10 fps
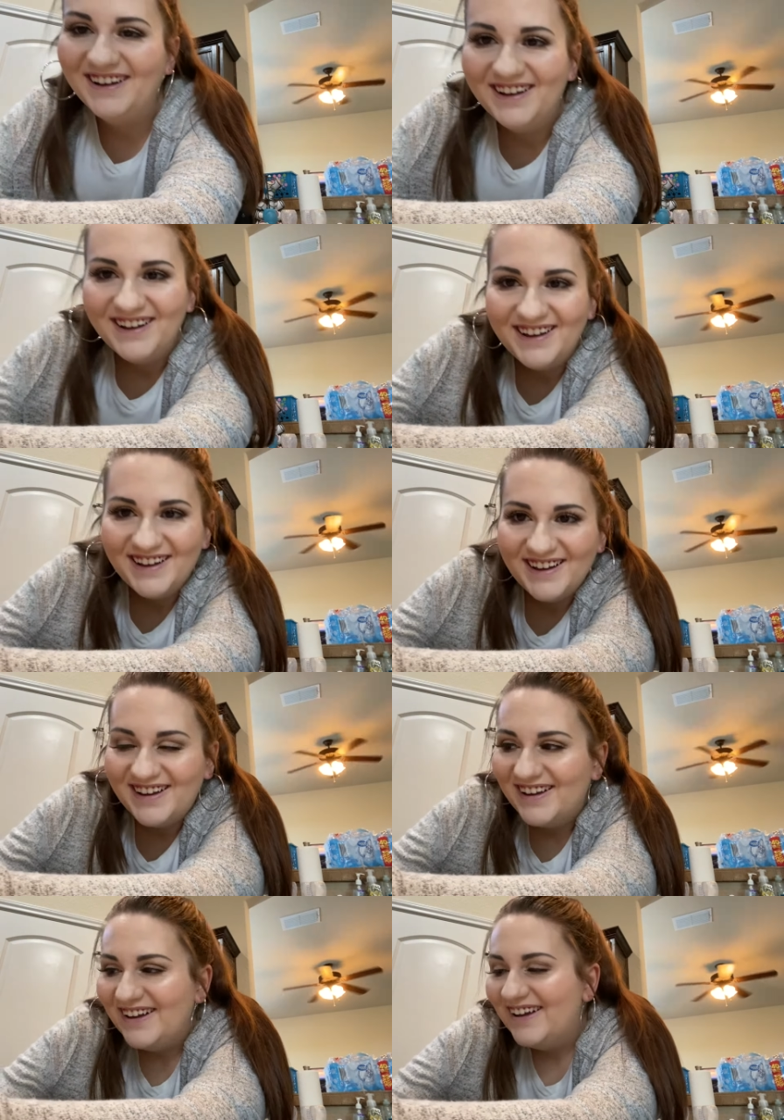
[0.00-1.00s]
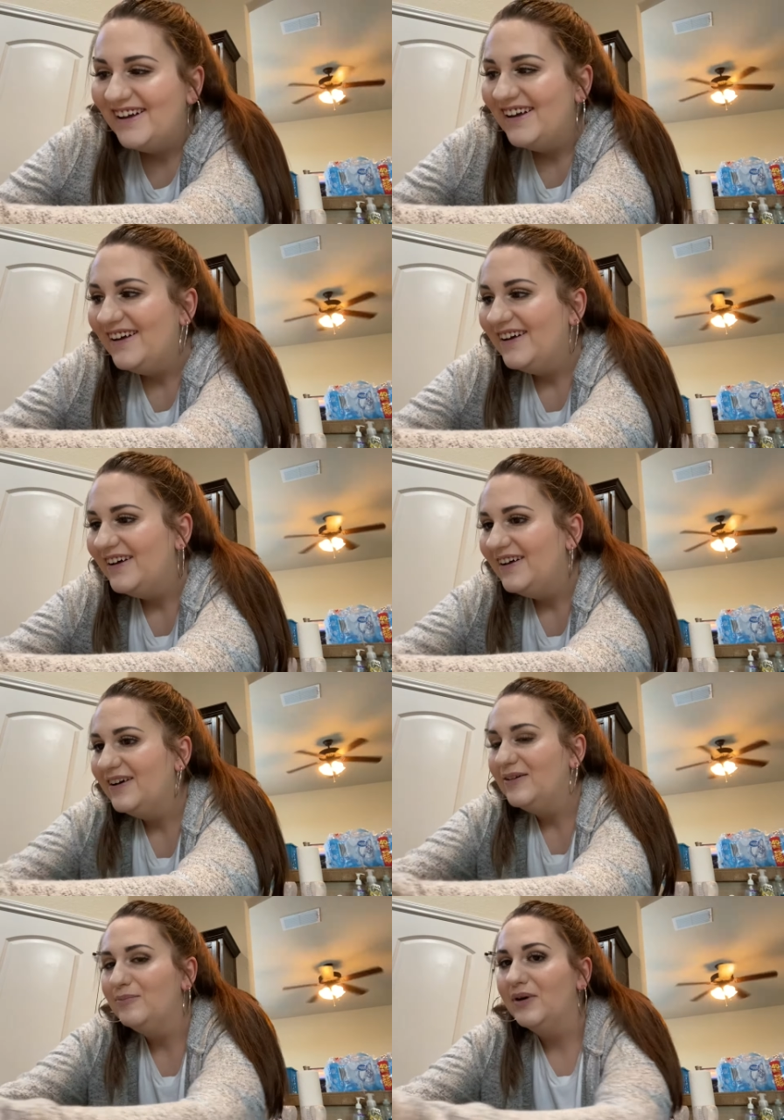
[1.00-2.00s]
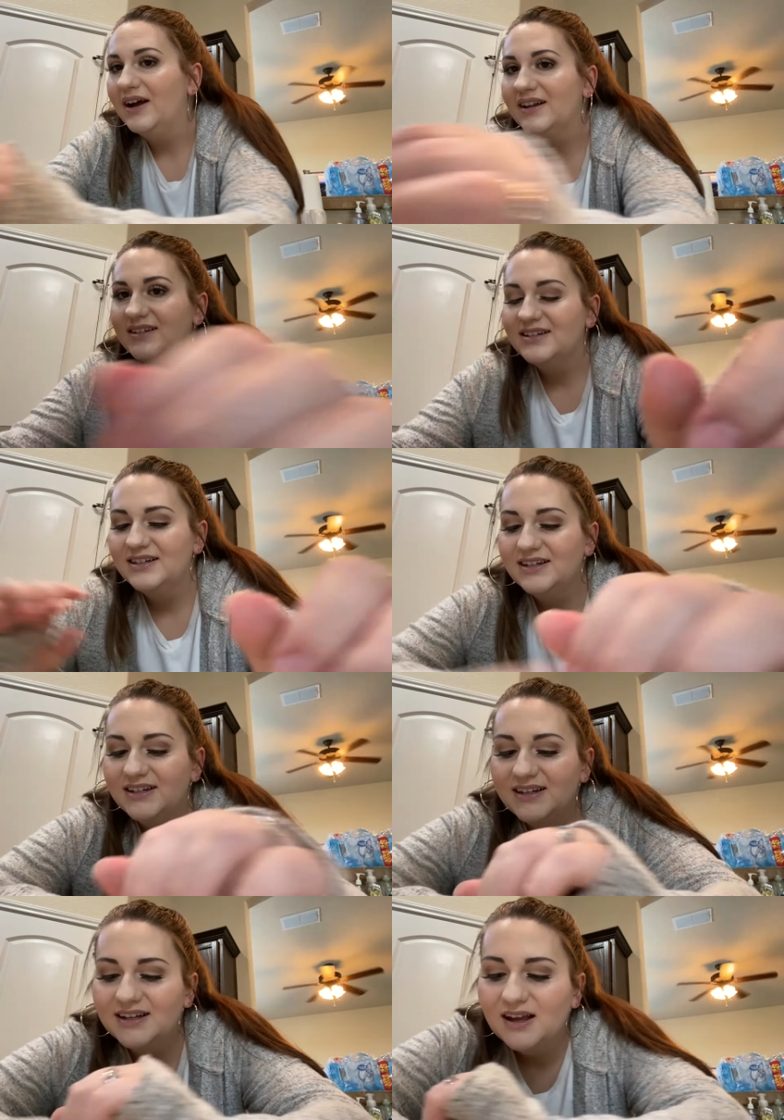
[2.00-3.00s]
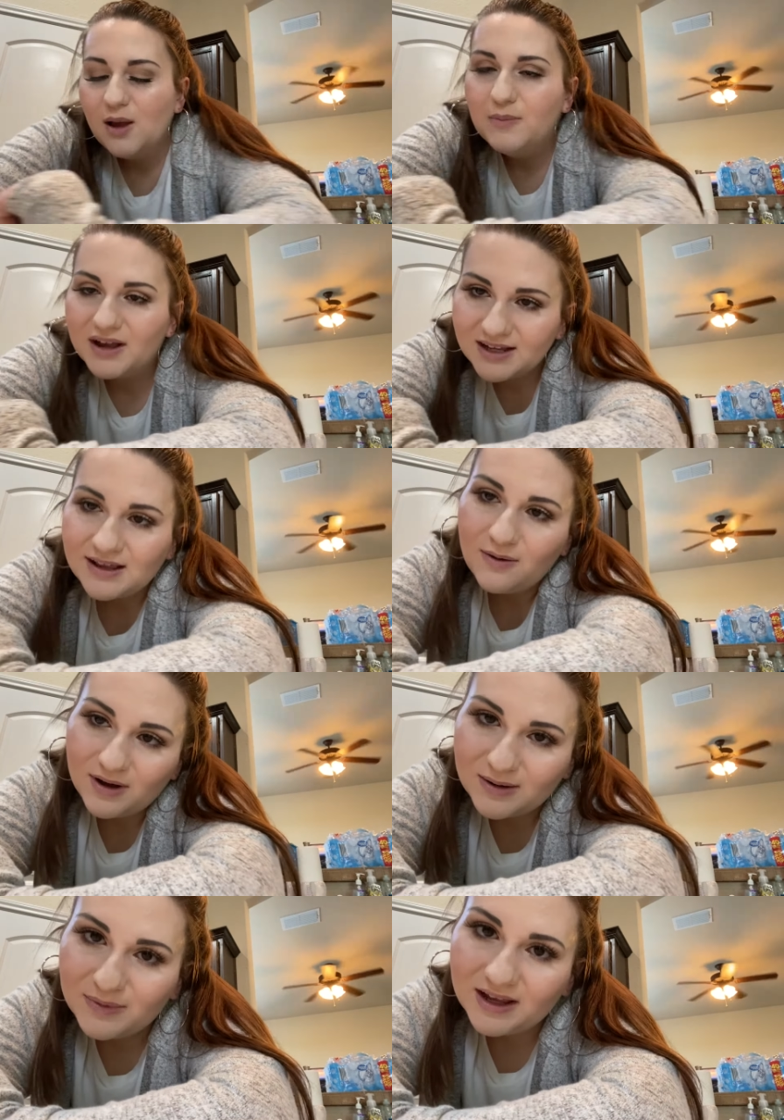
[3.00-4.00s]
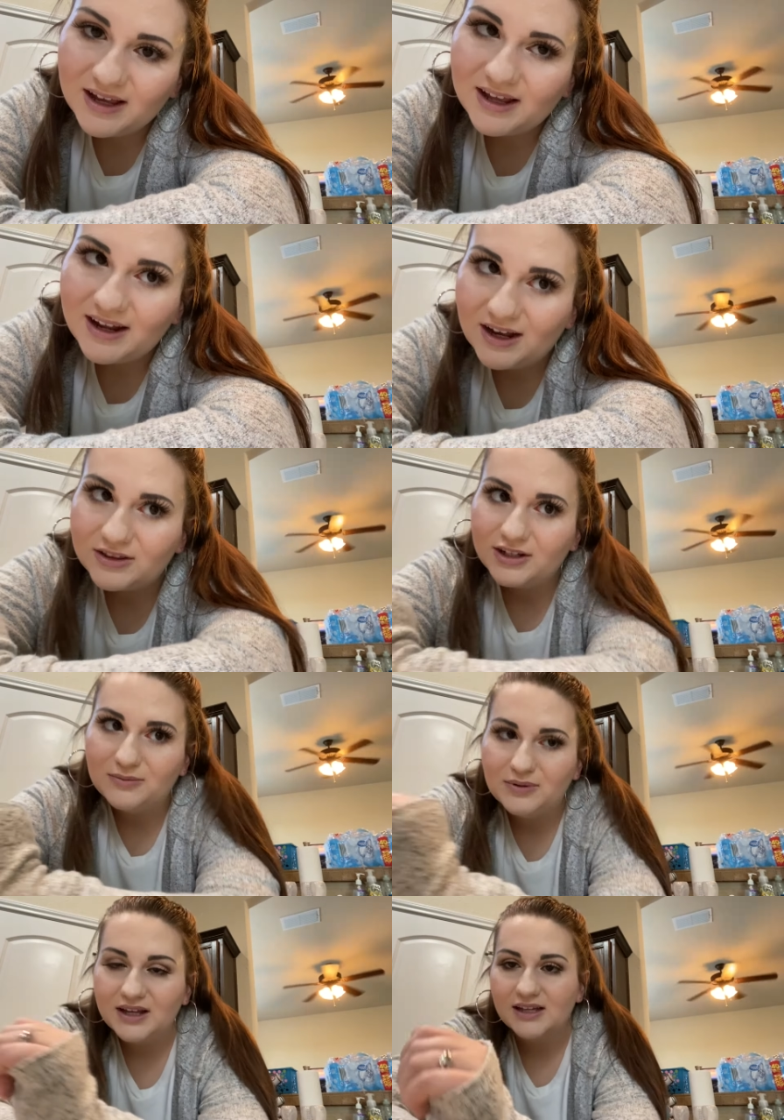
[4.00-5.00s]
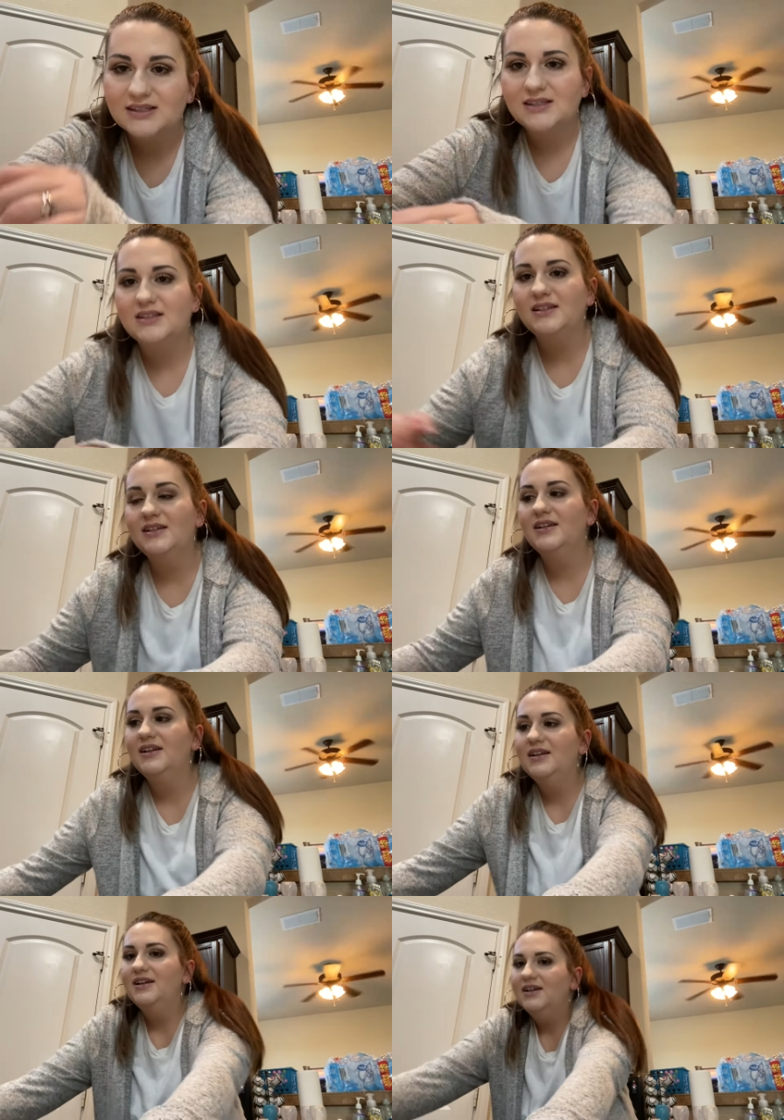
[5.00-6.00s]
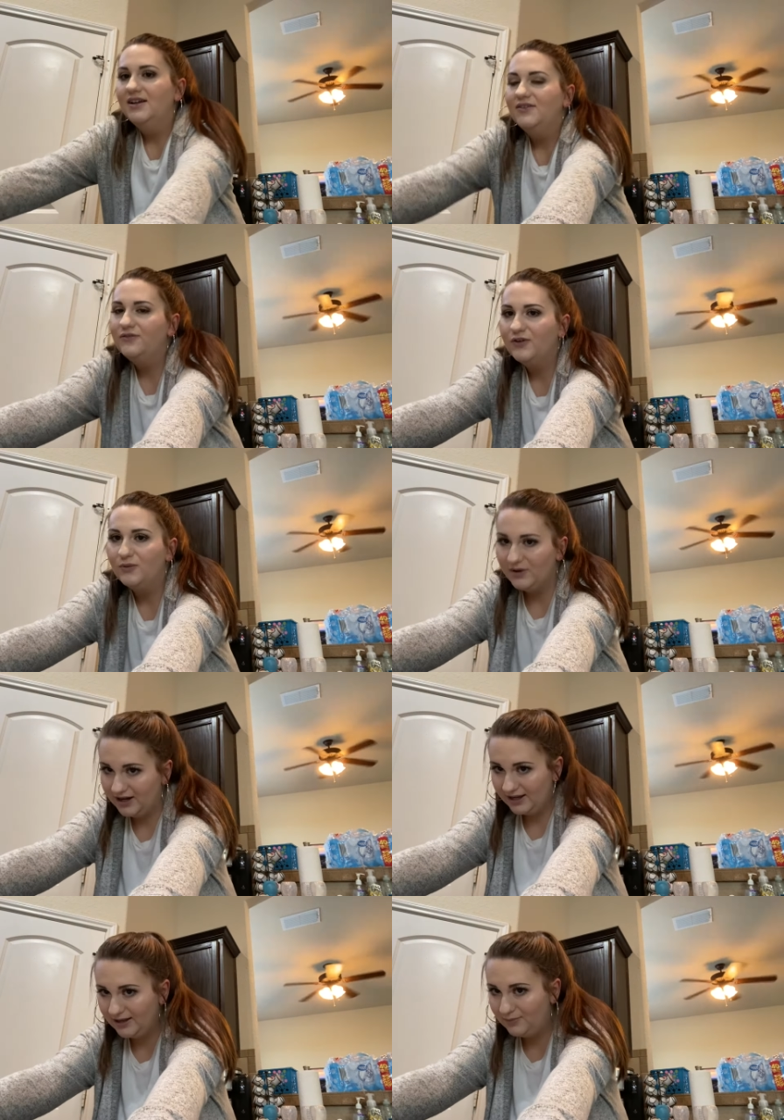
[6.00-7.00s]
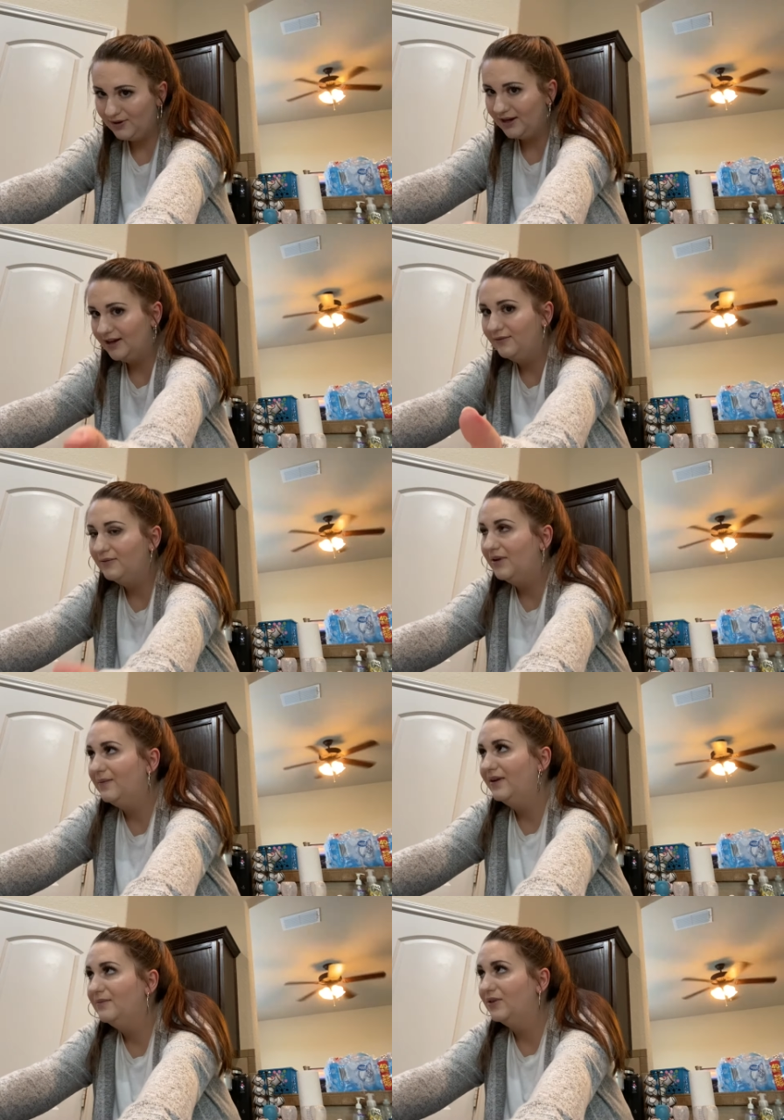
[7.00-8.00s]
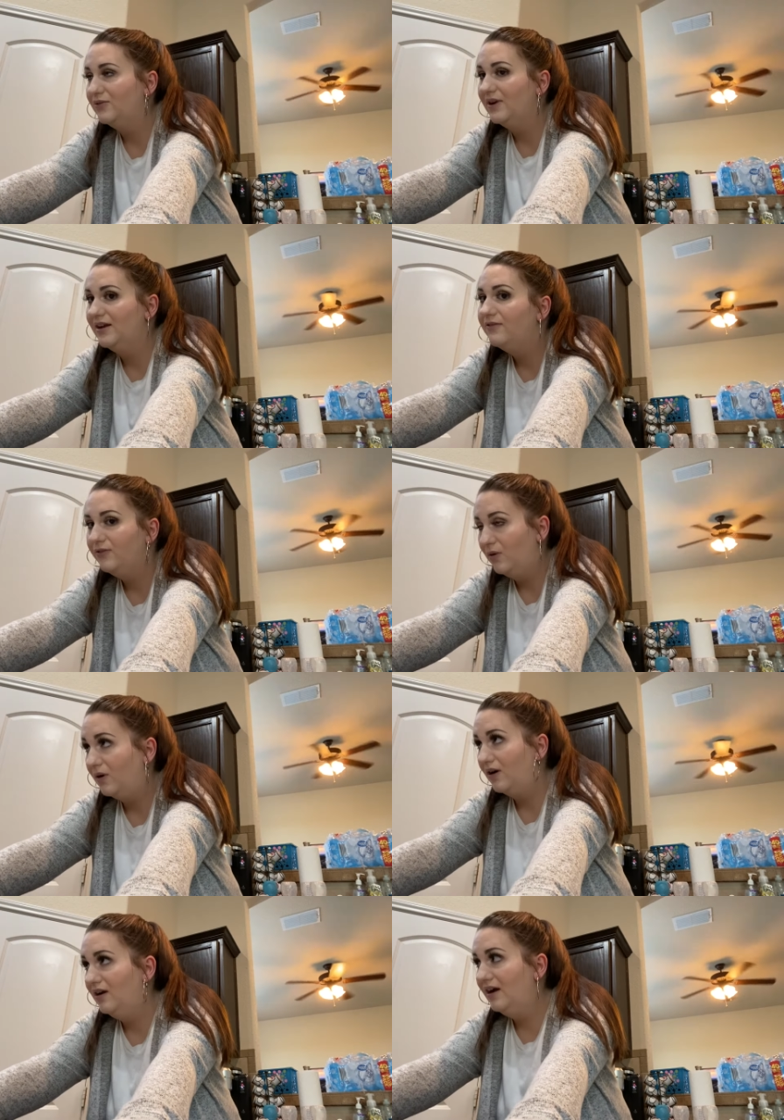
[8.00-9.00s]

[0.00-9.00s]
Got this. But because I want to be in a healthier place for when I get pregnant with baby number 3 and 4.